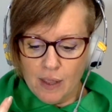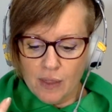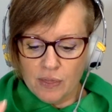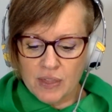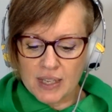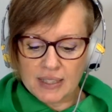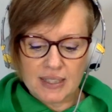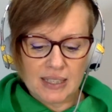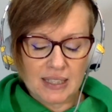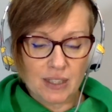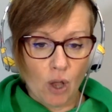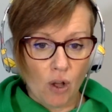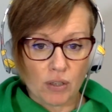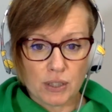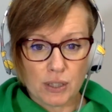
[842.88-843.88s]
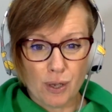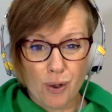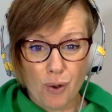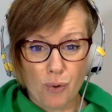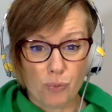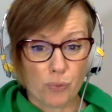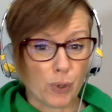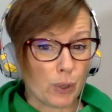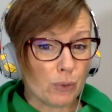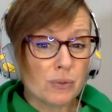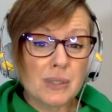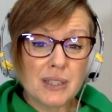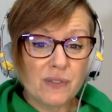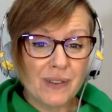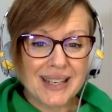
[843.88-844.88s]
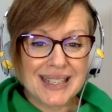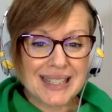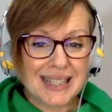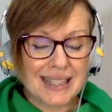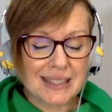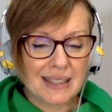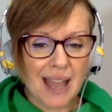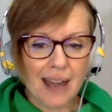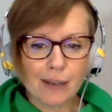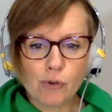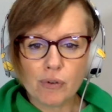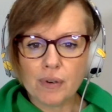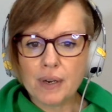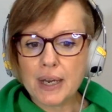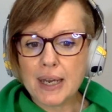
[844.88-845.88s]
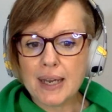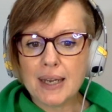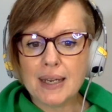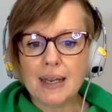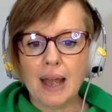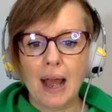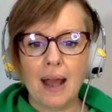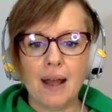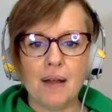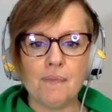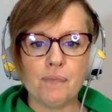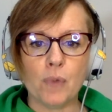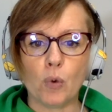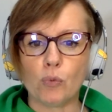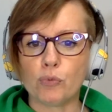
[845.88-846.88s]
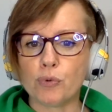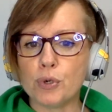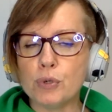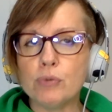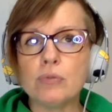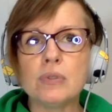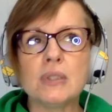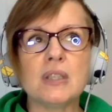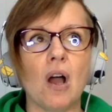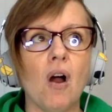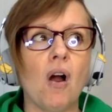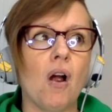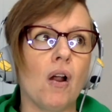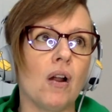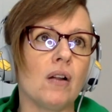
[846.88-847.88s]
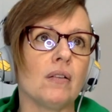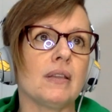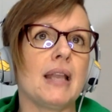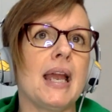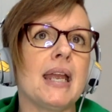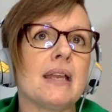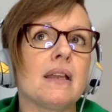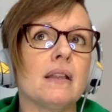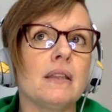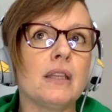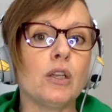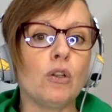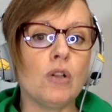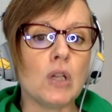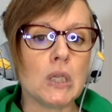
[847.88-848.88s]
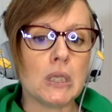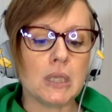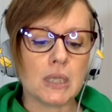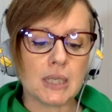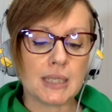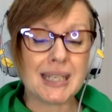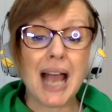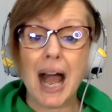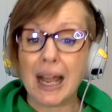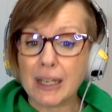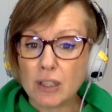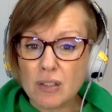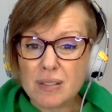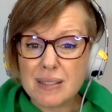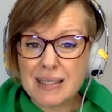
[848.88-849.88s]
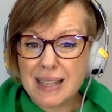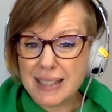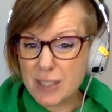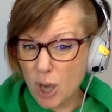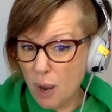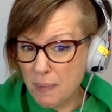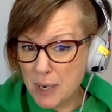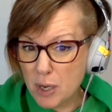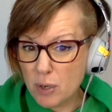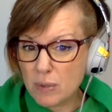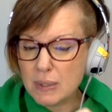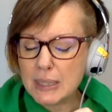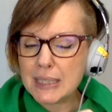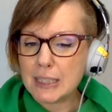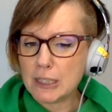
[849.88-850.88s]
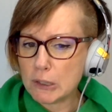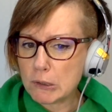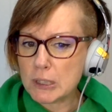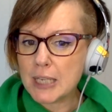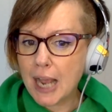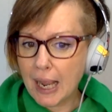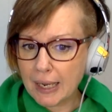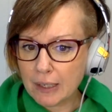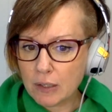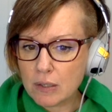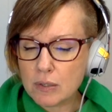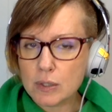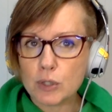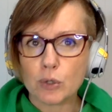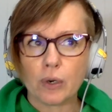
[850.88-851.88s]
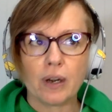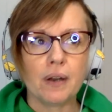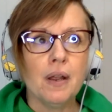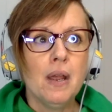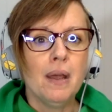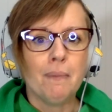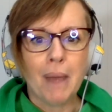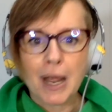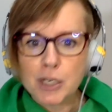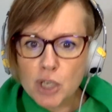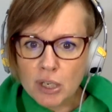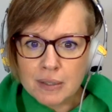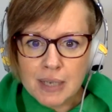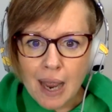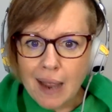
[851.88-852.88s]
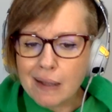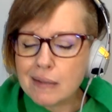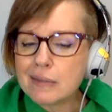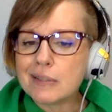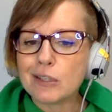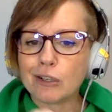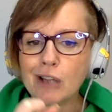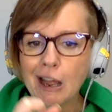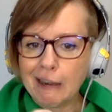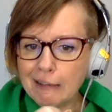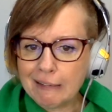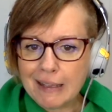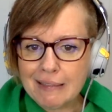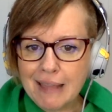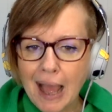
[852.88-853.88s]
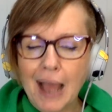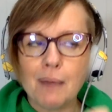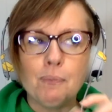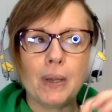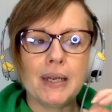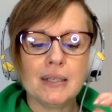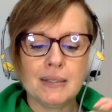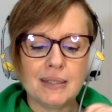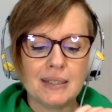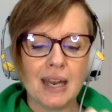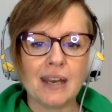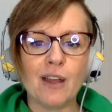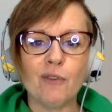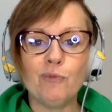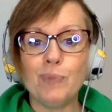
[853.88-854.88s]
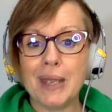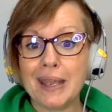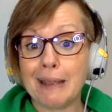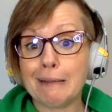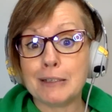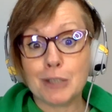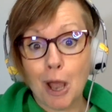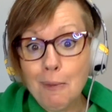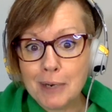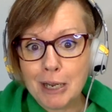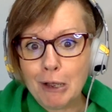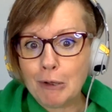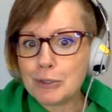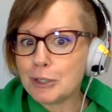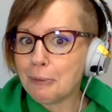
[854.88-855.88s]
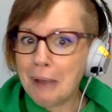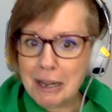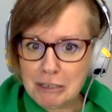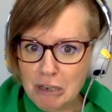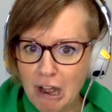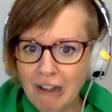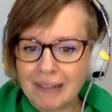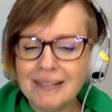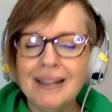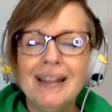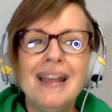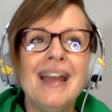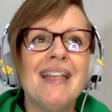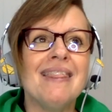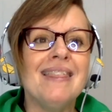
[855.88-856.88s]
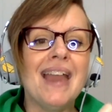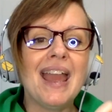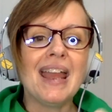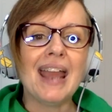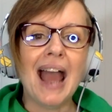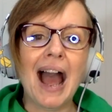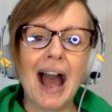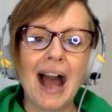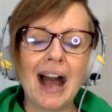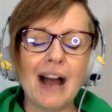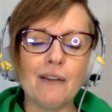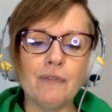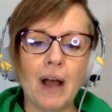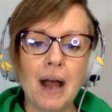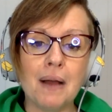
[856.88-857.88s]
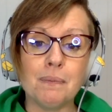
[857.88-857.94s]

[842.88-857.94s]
This is also runes fit into this category. Runes are like little tiles, like dominoes, the little tiles or mahjong tiles. They're kind of like that, but instead of being dominoes or mahjong, they have